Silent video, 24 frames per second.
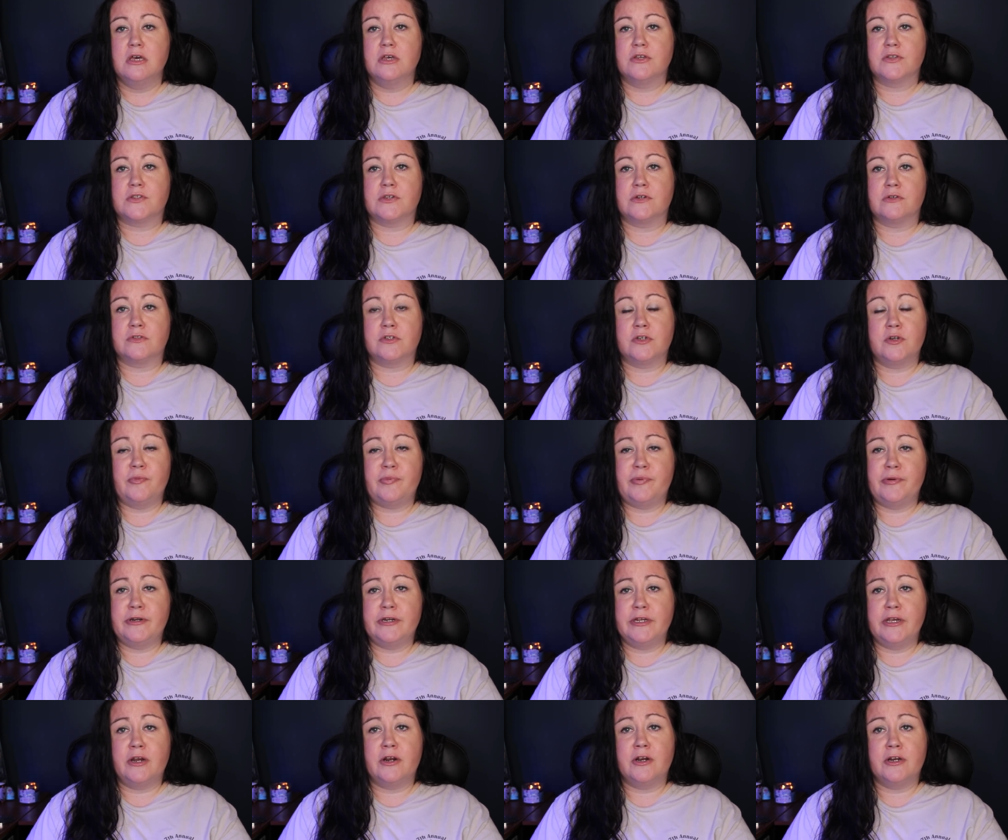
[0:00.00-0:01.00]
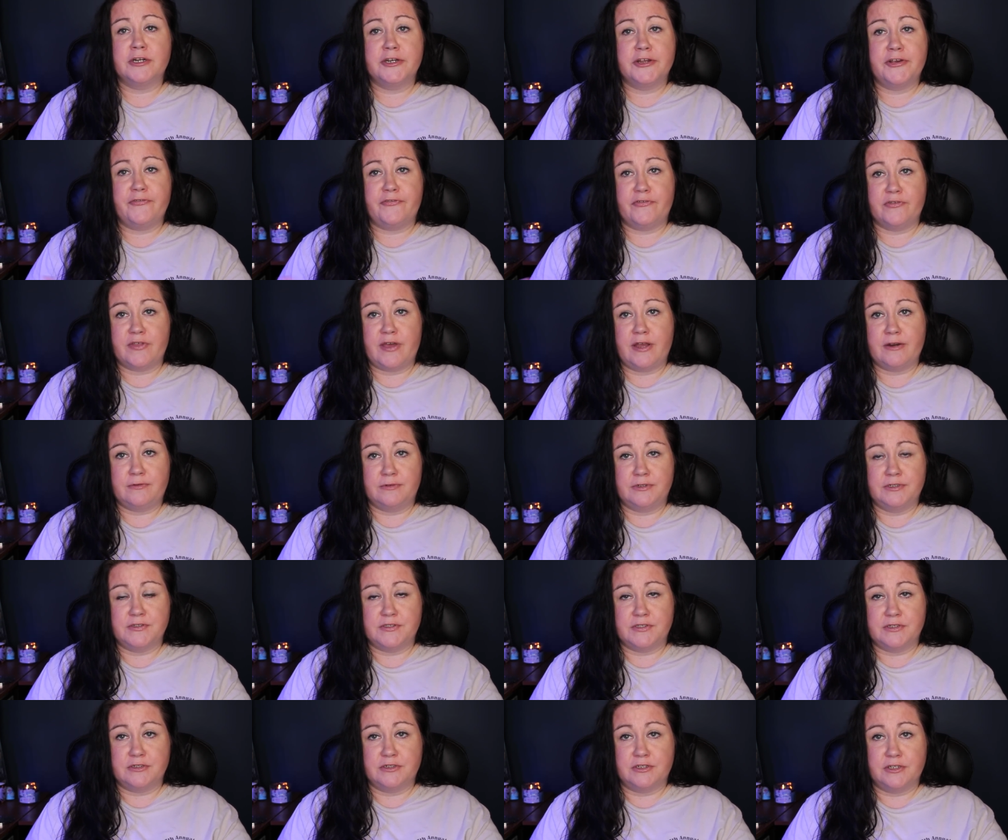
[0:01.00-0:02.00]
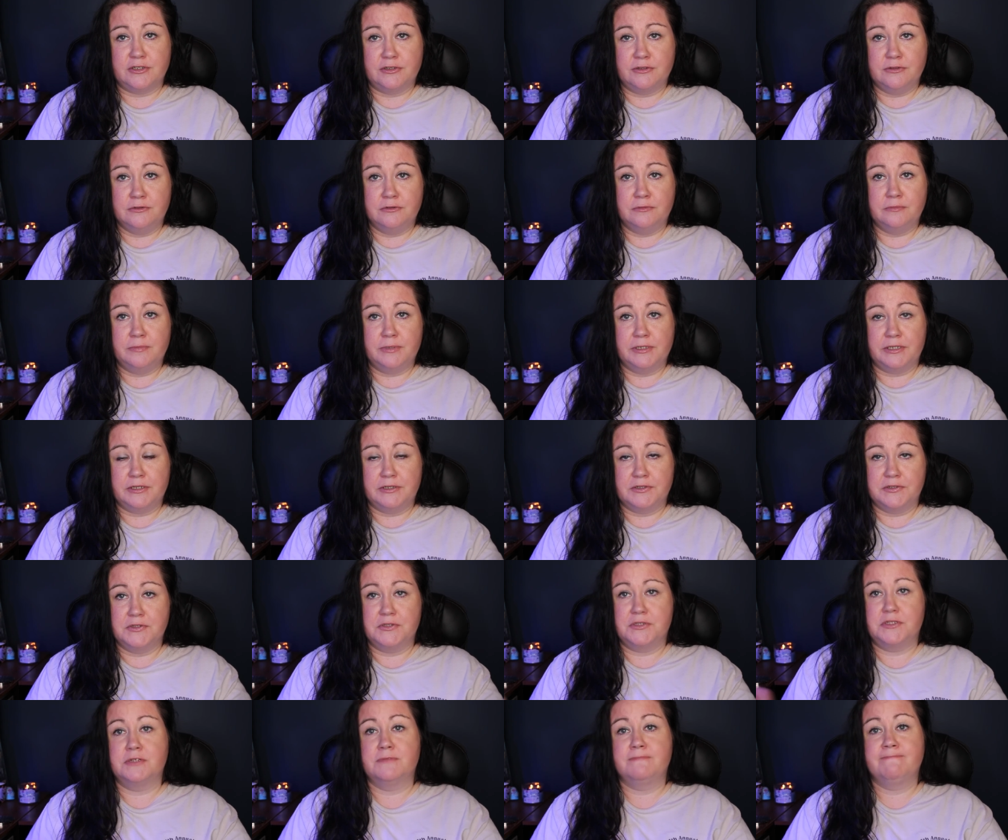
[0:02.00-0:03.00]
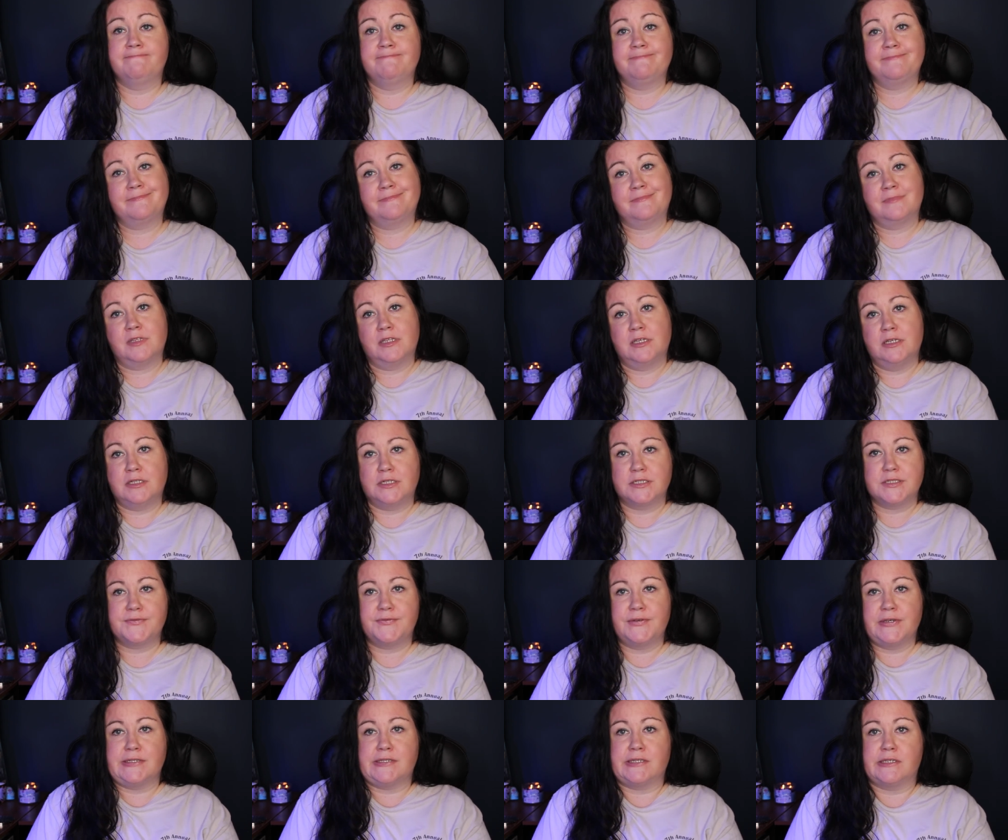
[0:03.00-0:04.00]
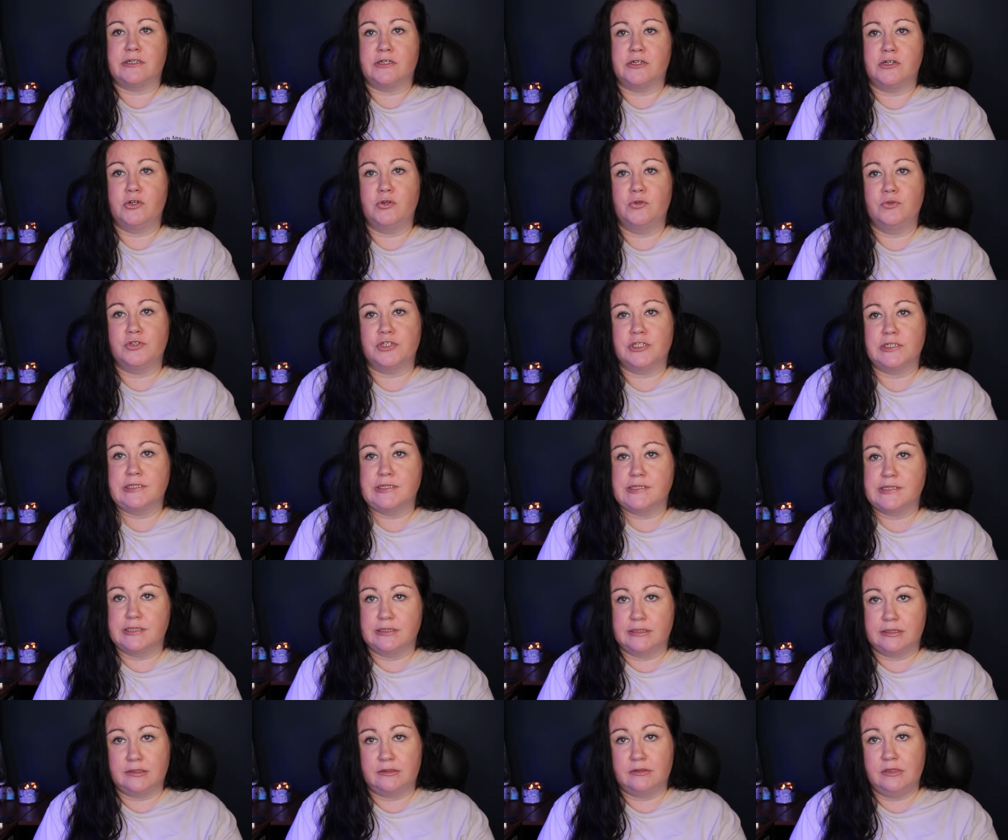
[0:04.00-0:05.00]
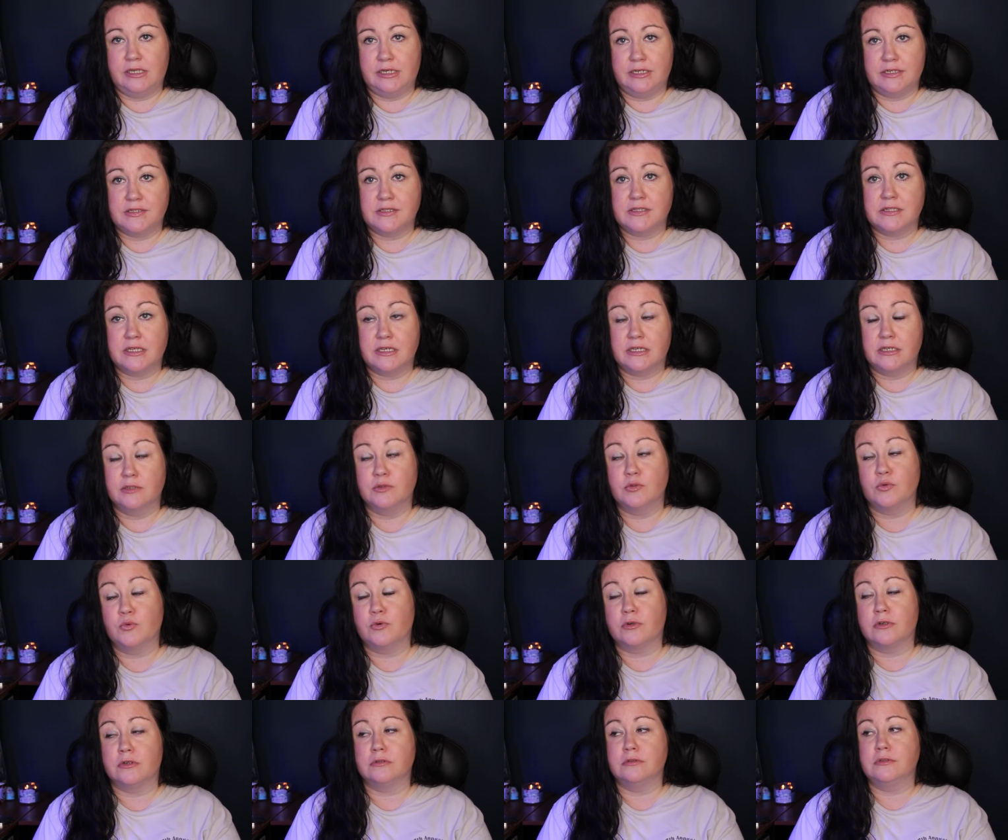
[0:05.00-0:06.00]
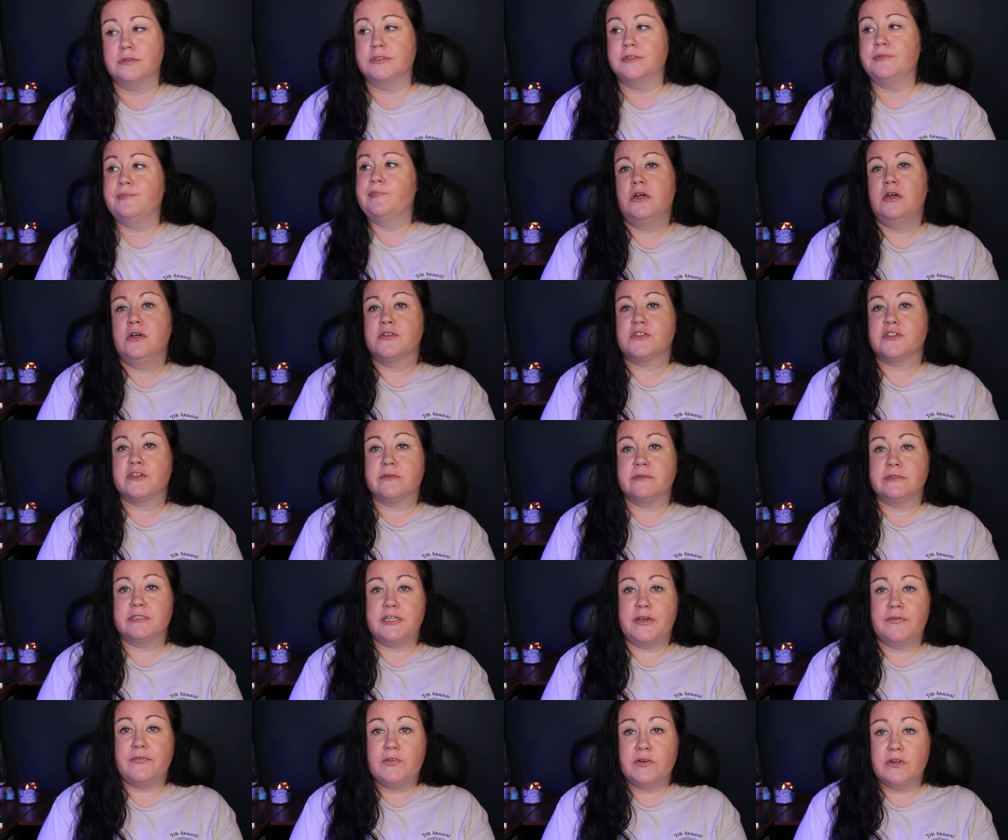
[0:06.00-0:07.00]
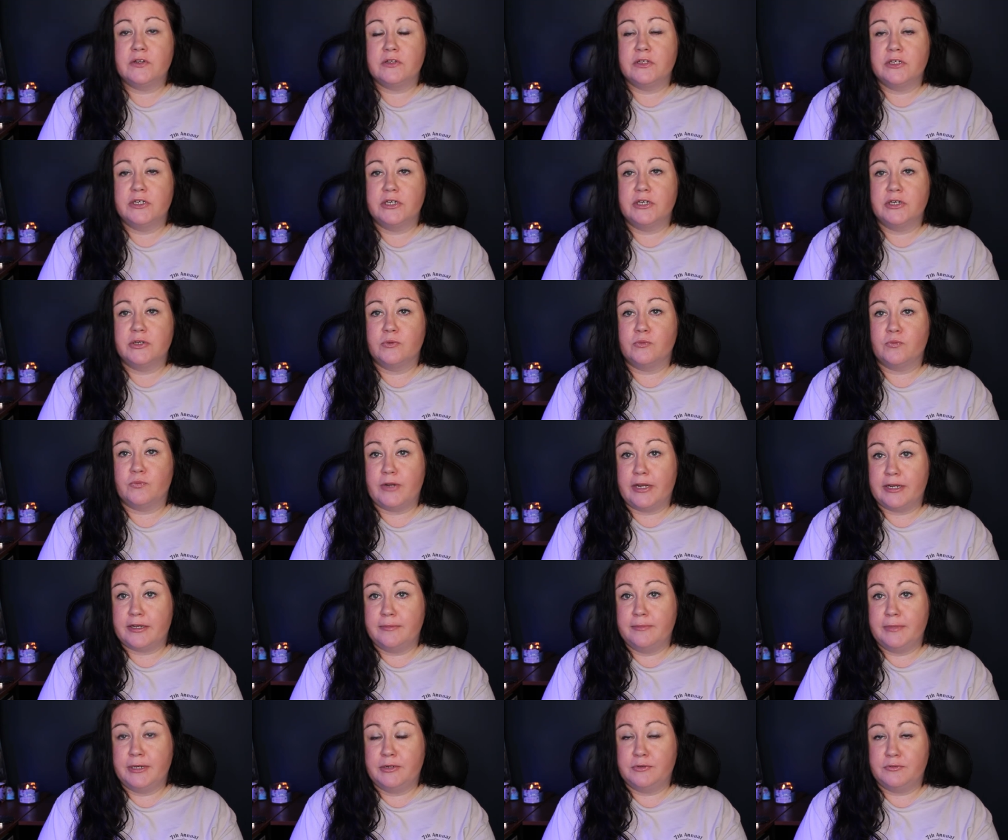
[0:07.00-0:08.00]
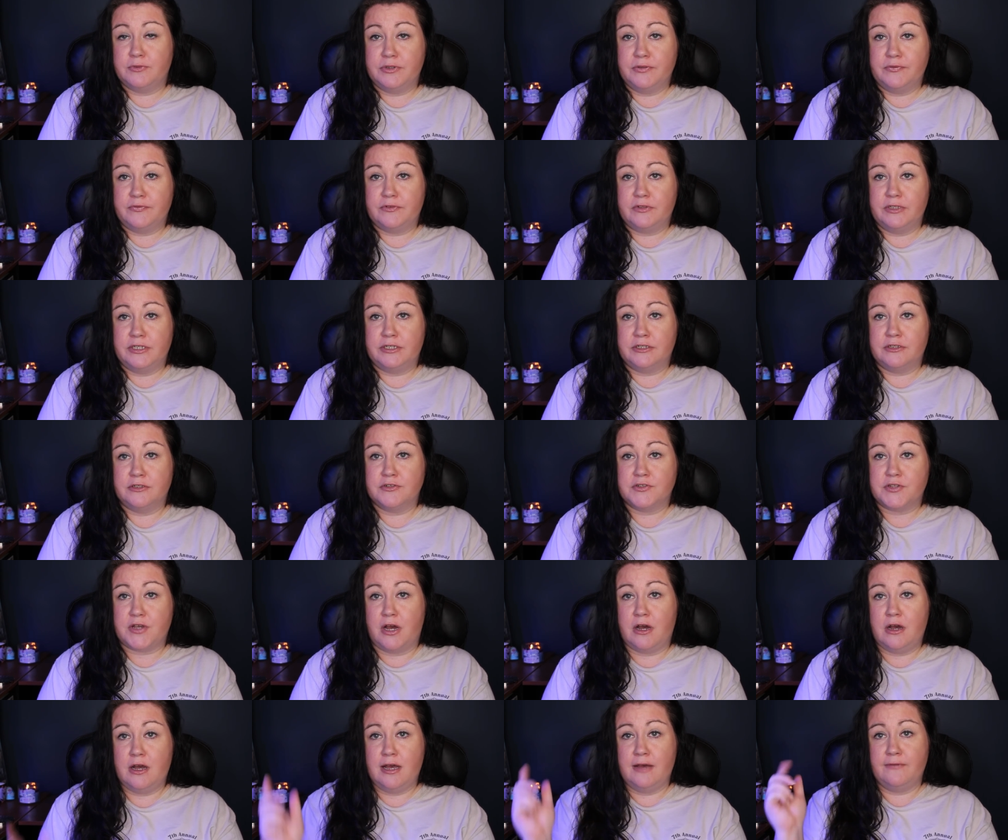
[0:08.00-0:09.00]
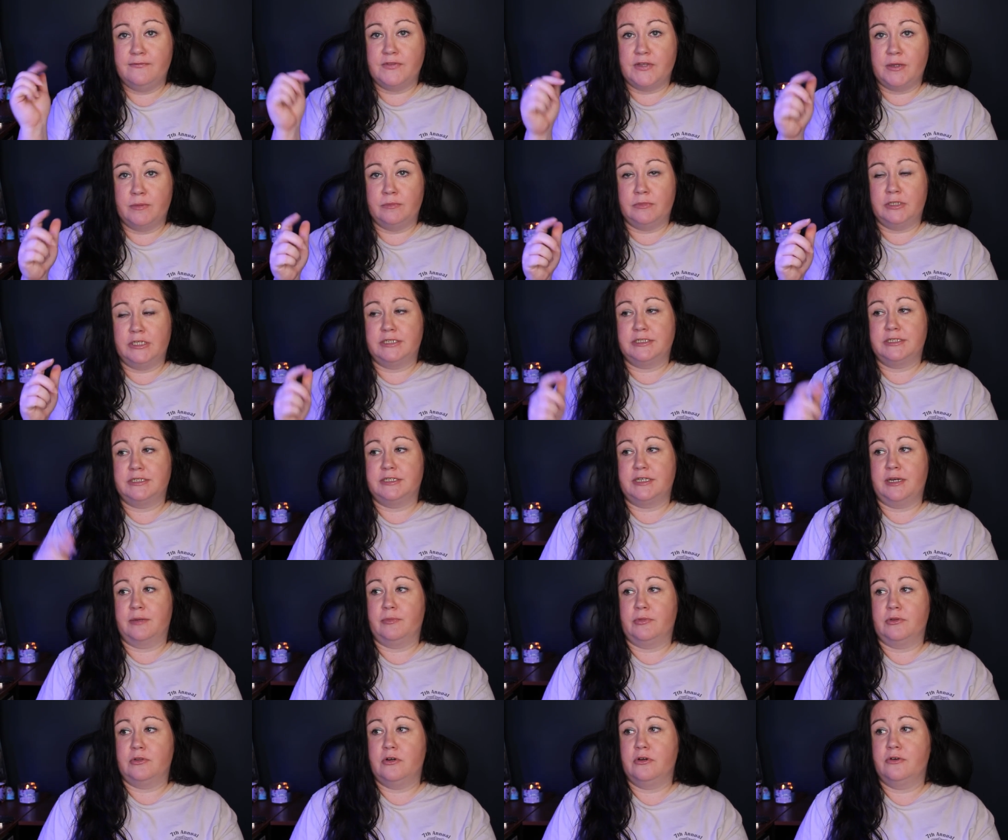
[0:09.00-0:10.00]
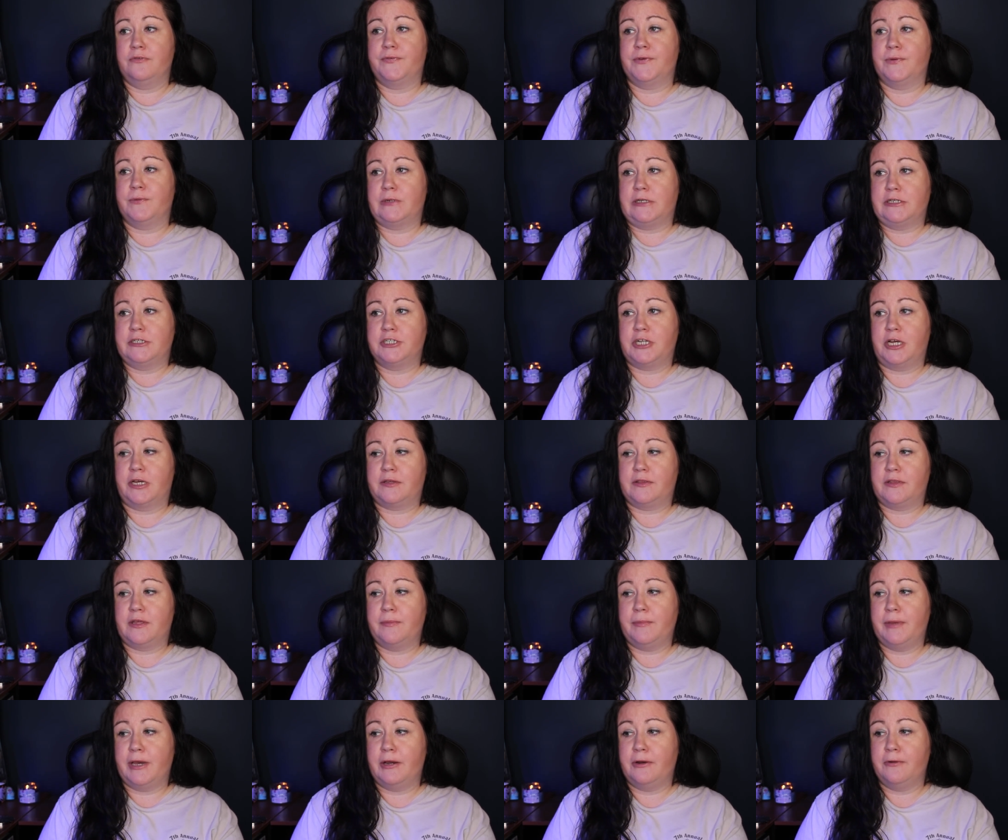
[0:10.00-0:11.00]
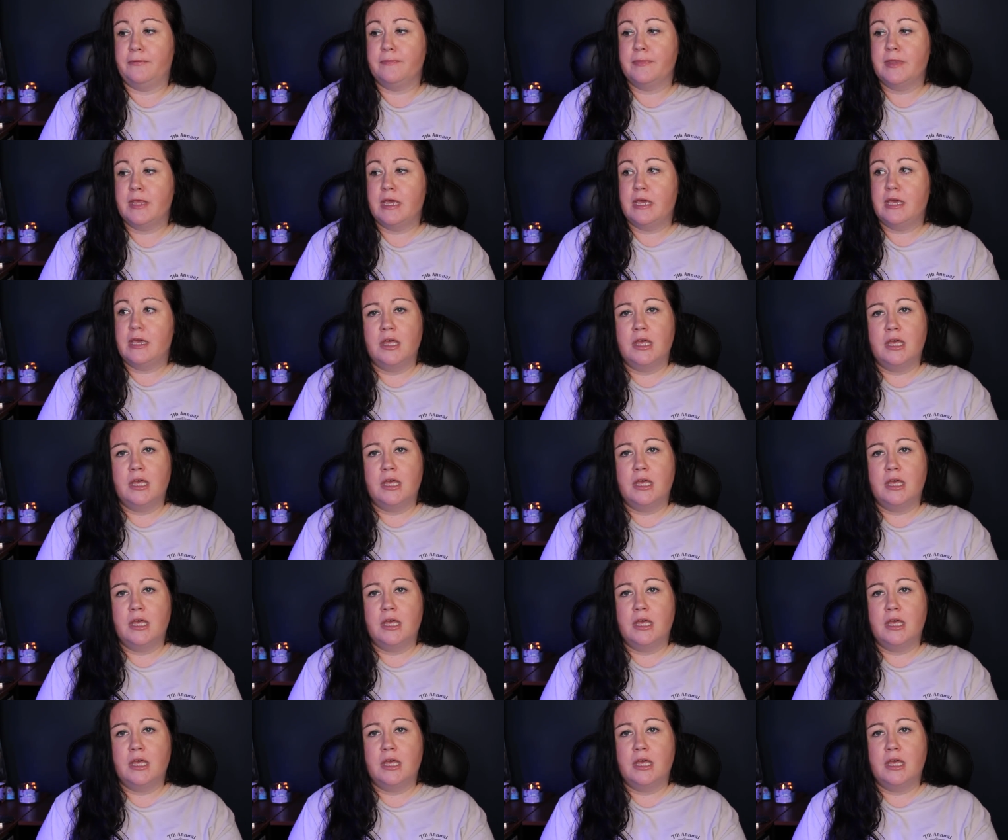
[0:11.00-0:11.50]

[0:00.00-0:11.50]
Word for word: So they're pretty hardy for that reason too, because let's face it, our ocean isn't the cleanest thing in the world. So definitely recommend Reef Cleaners. I'll have them linked down below if you want to check them out.